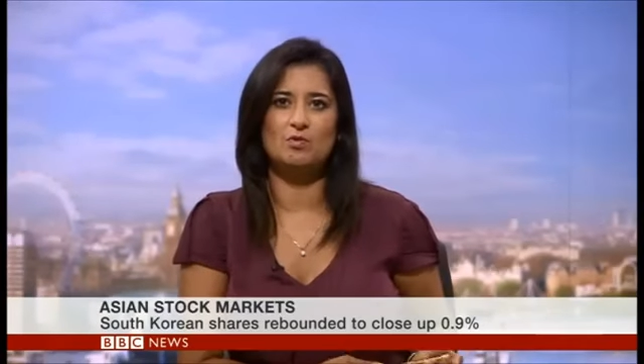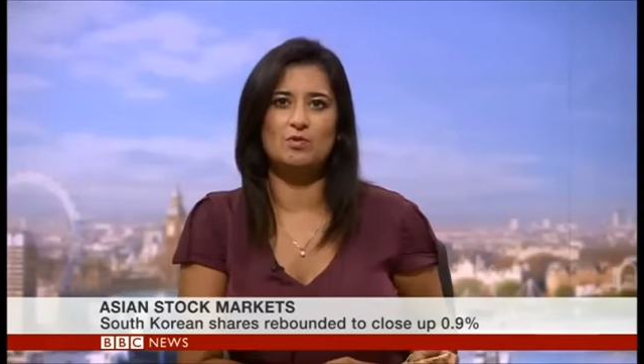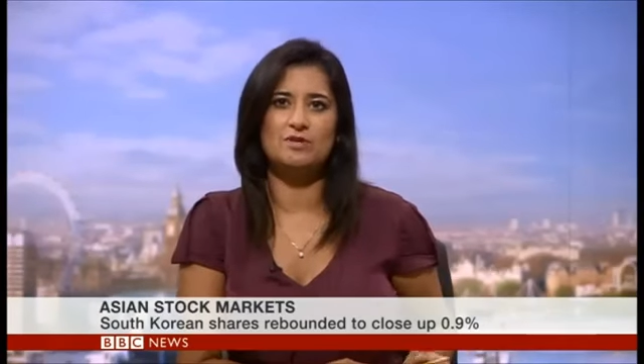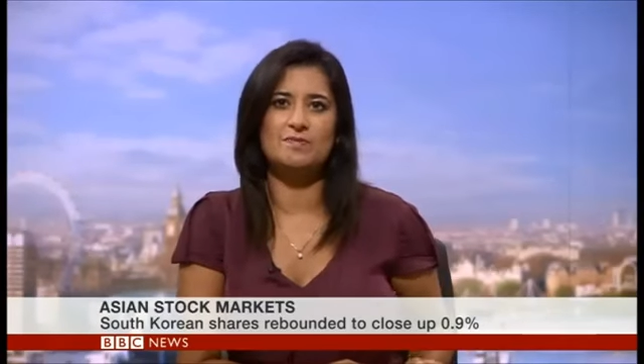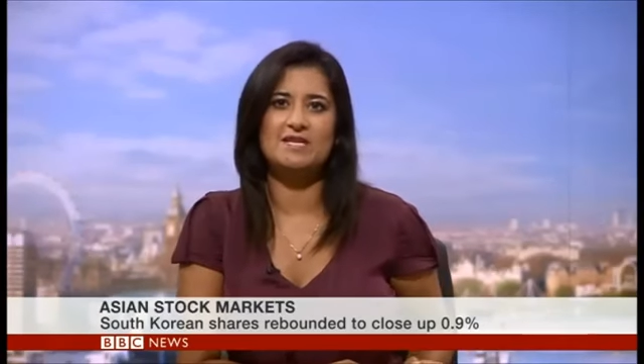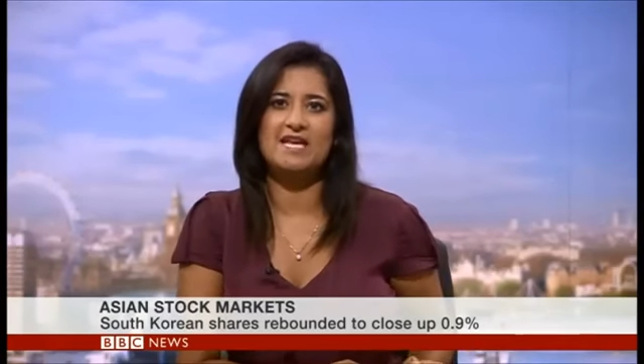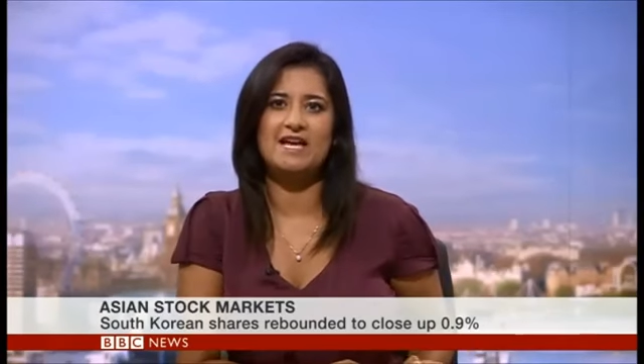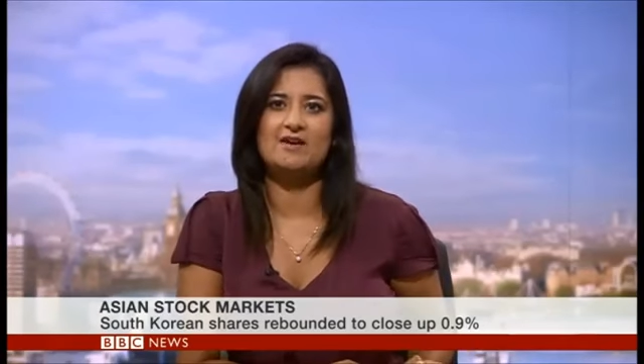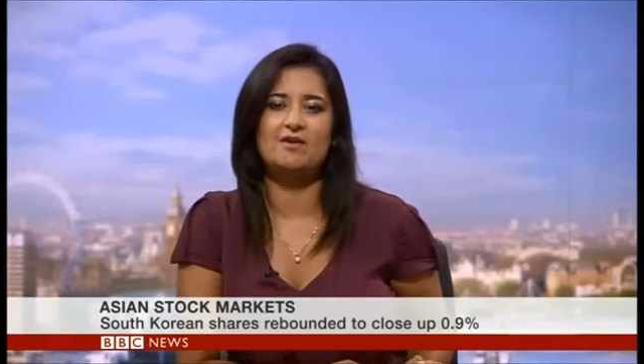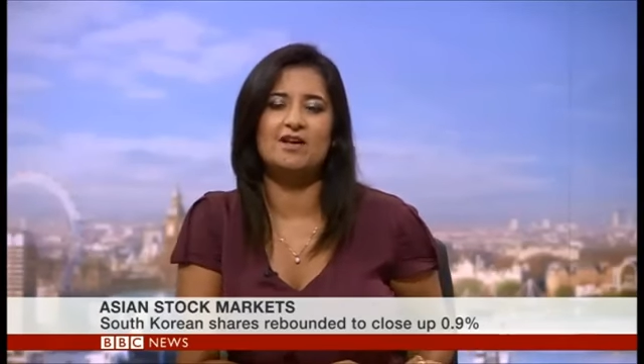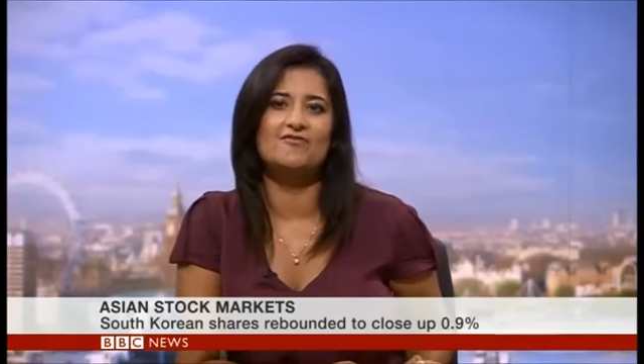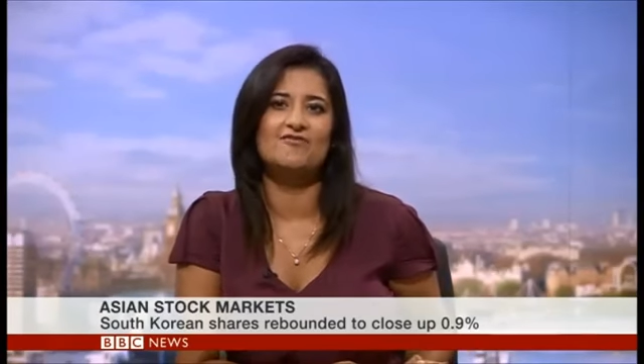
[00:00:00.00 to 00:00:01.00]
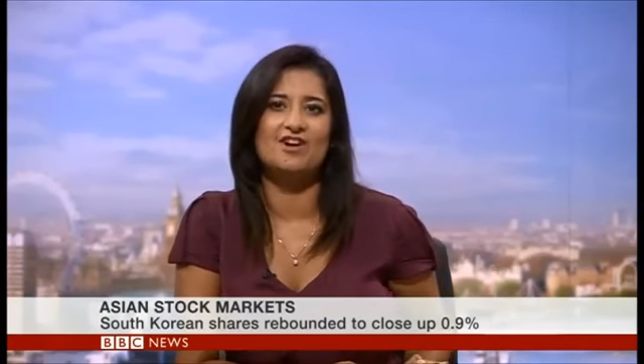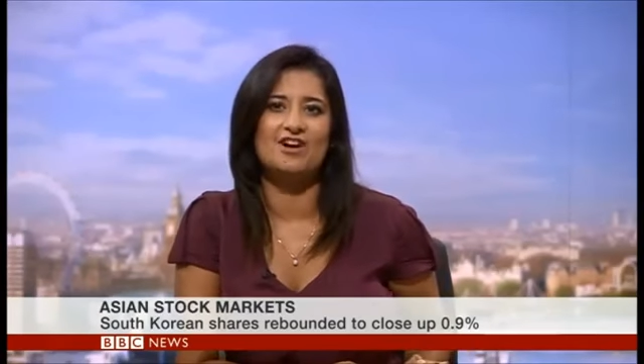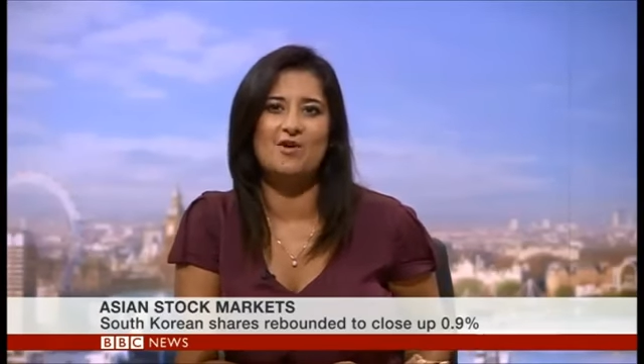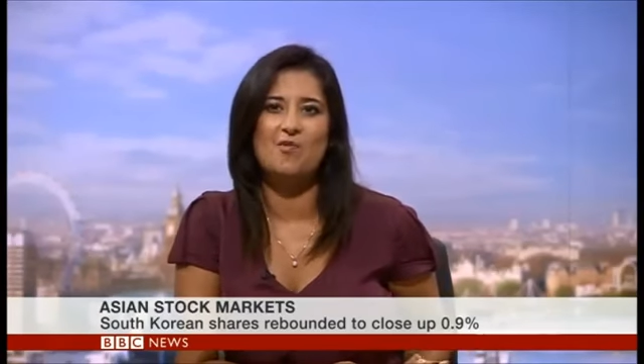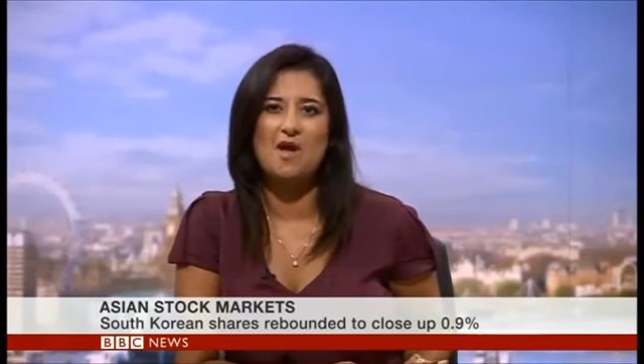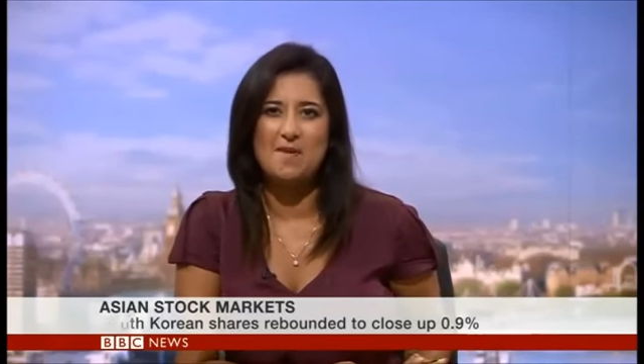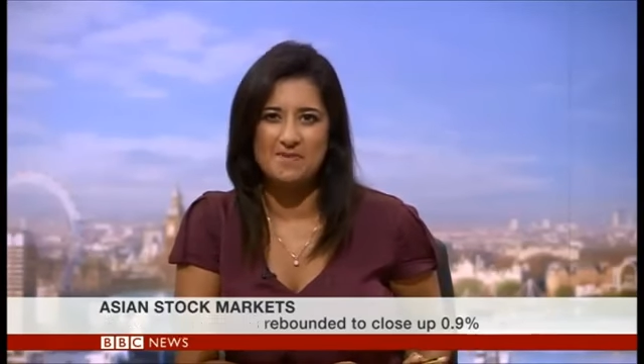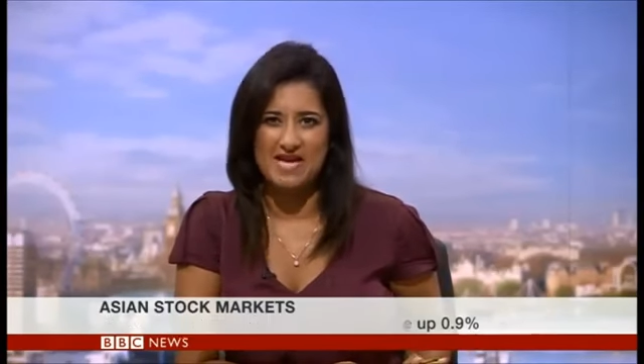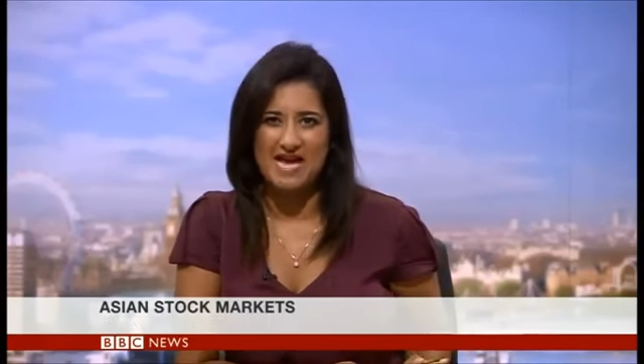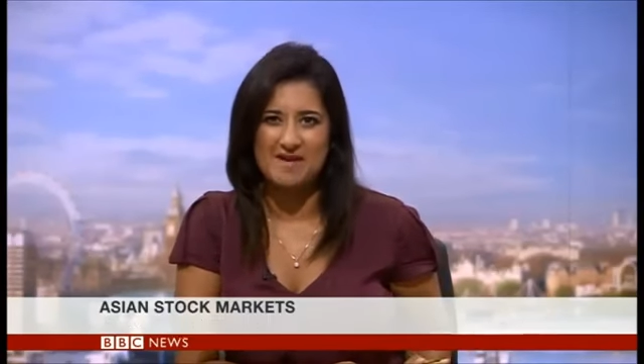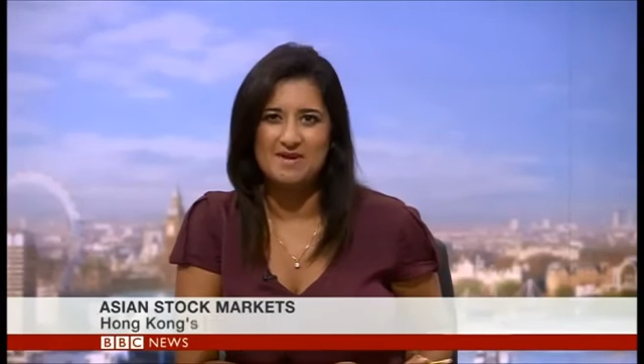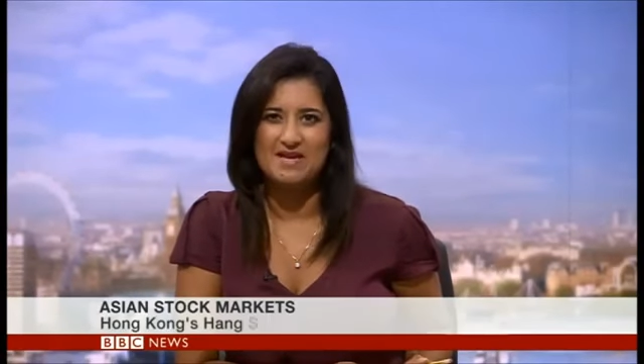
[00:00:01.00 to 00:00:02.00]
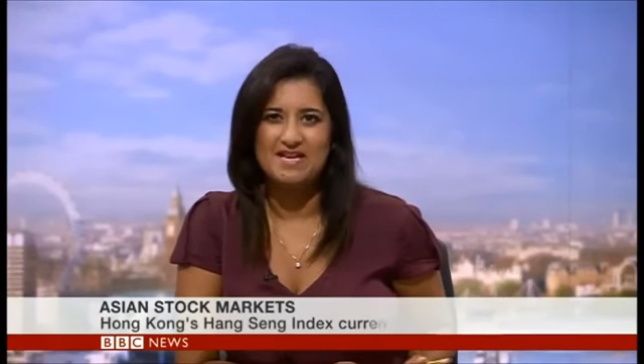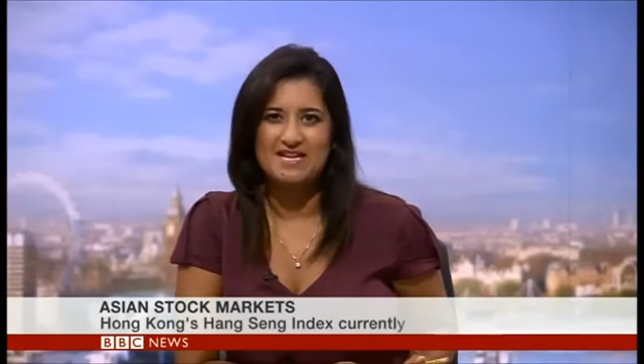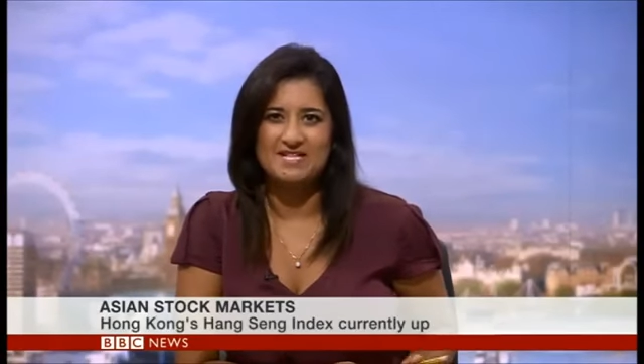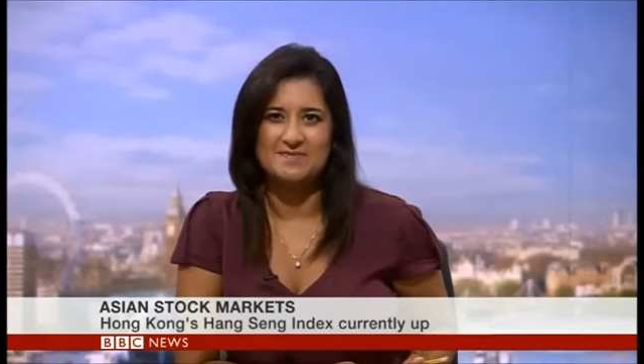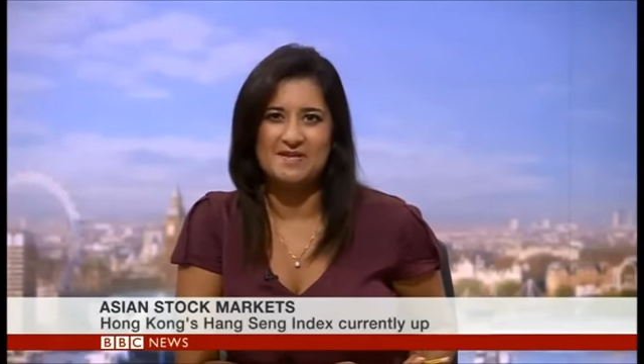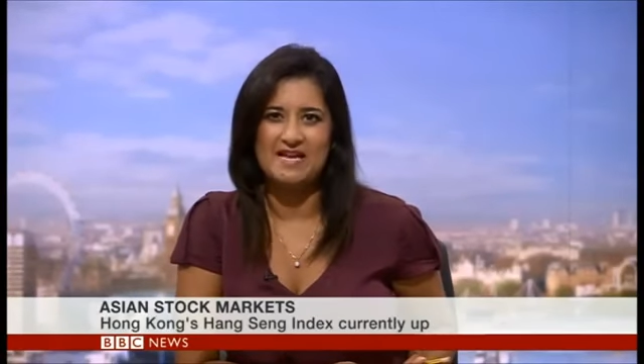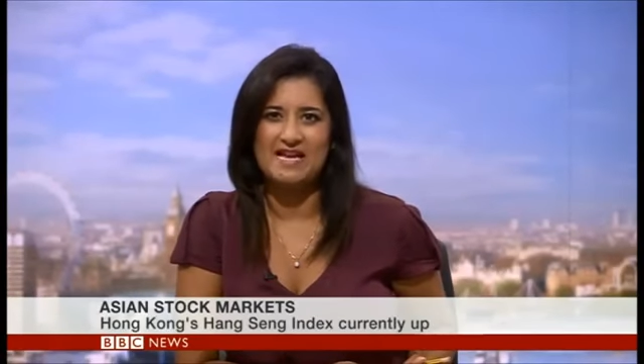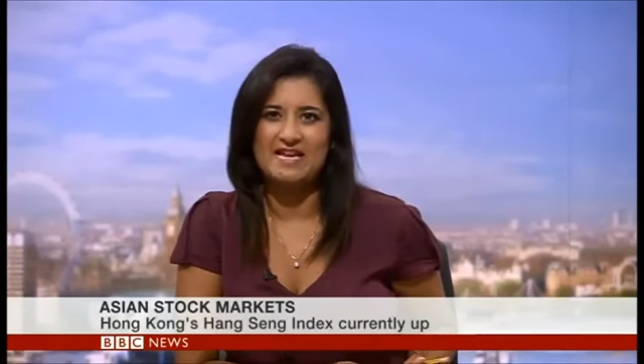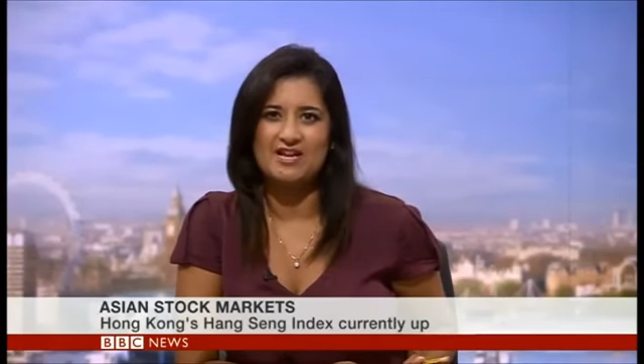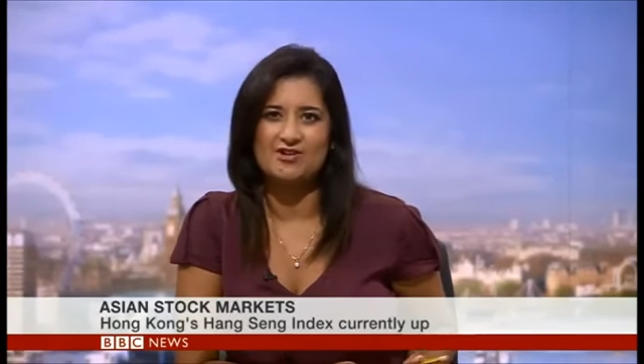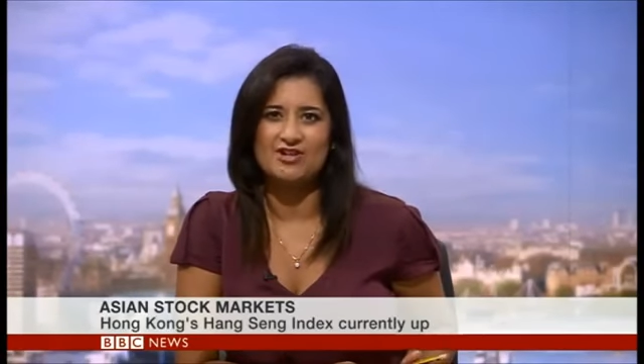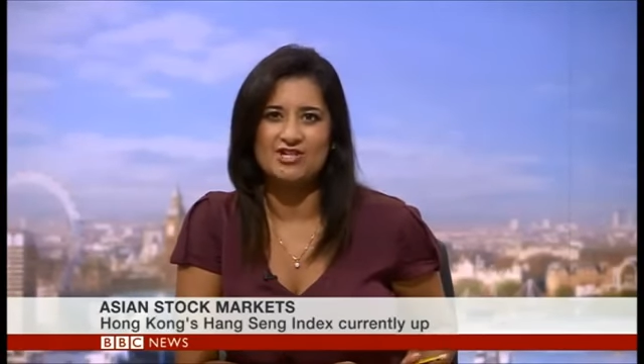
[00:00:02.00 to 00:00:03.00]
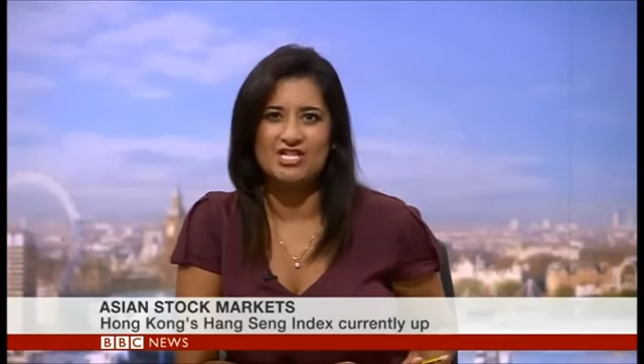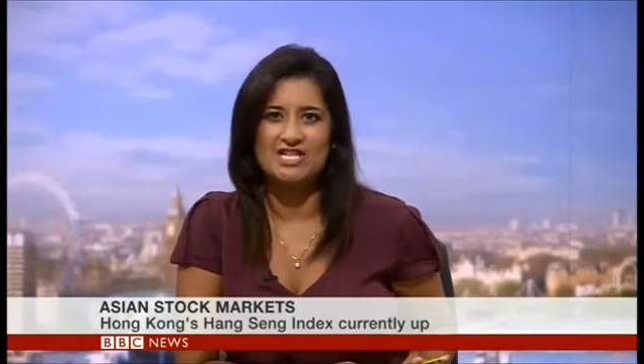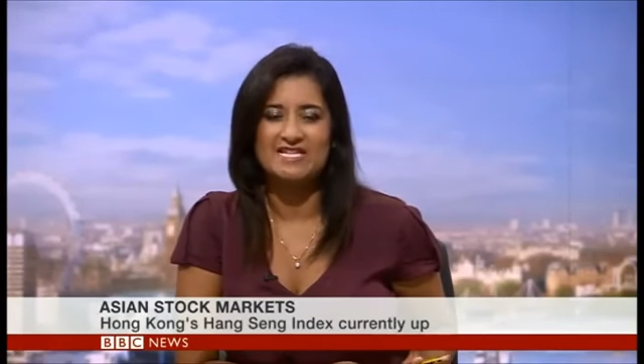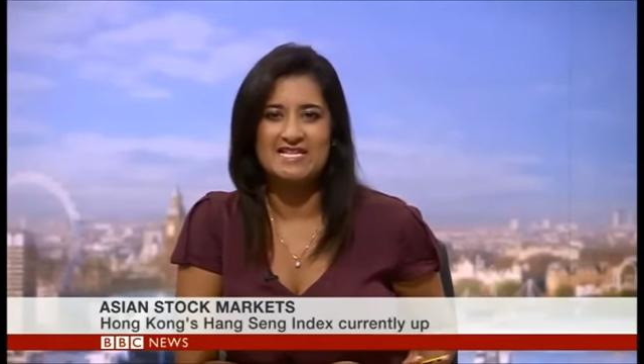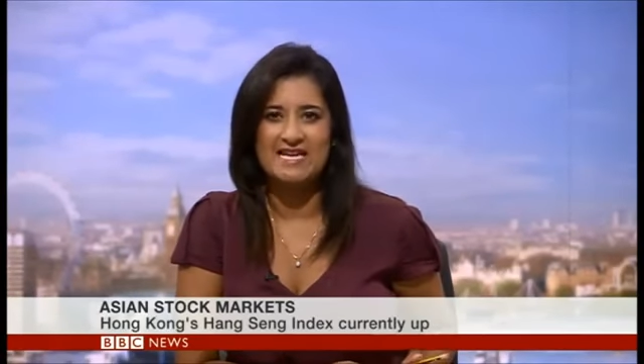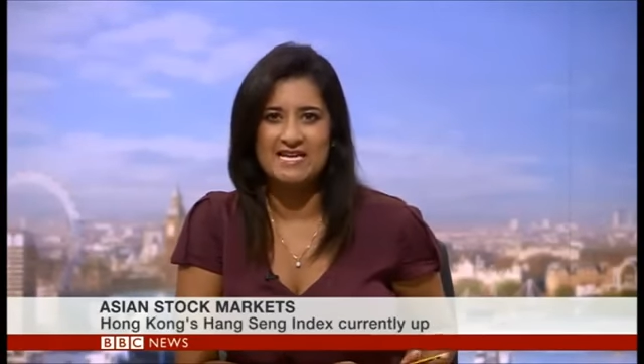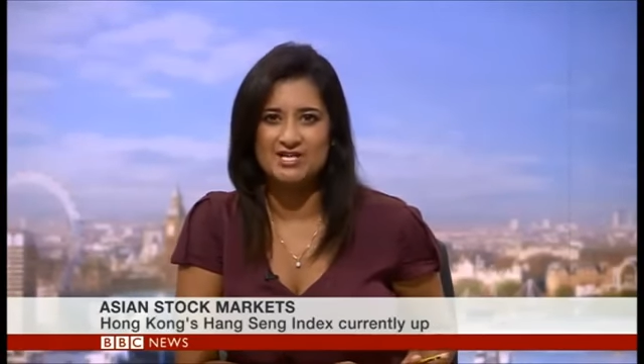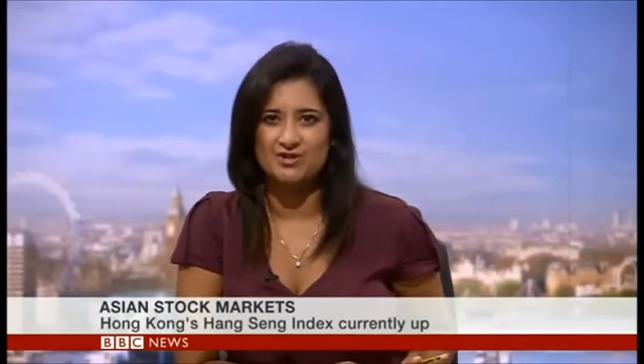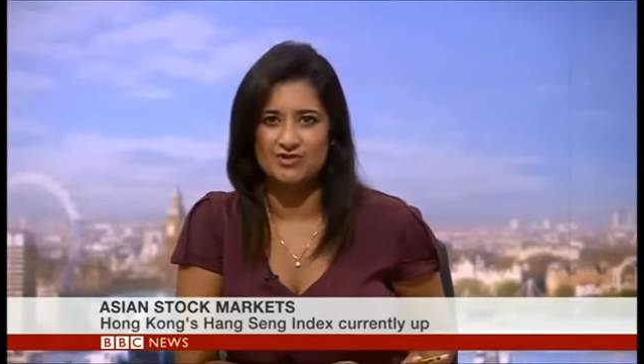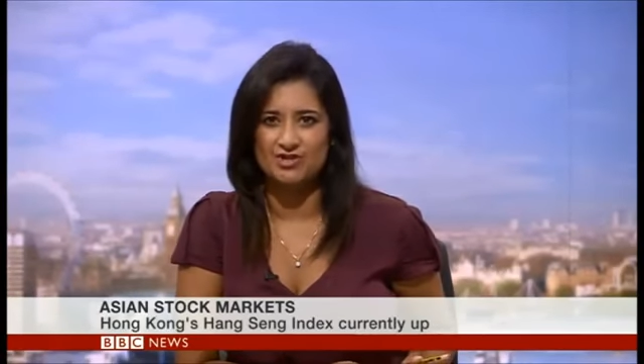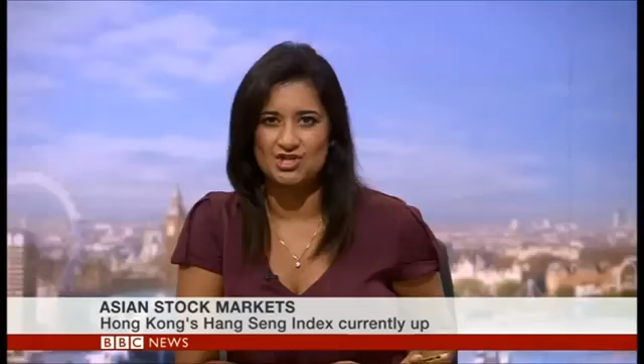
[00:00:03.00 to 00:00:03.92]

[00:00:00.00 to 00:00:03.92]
Well, with me now via webcam is Michele Geraci. He's head of the